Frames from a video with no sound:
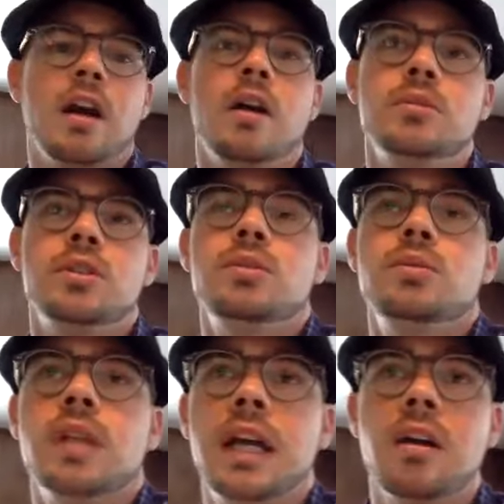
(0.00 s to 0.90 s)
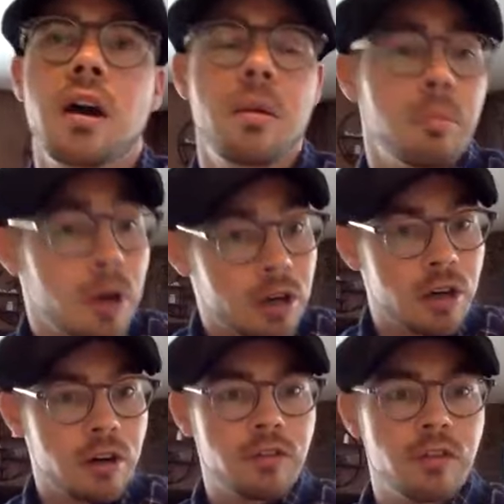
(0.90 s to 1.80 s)
comes to like
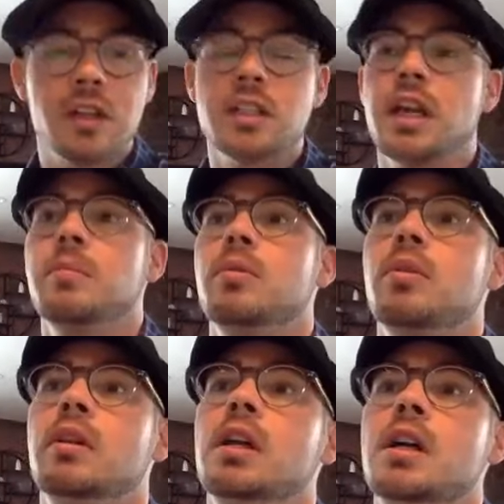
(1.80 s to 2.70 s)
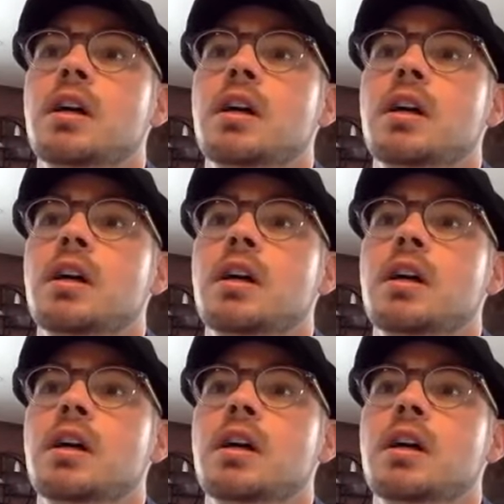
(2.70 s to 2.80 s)
murder, for example.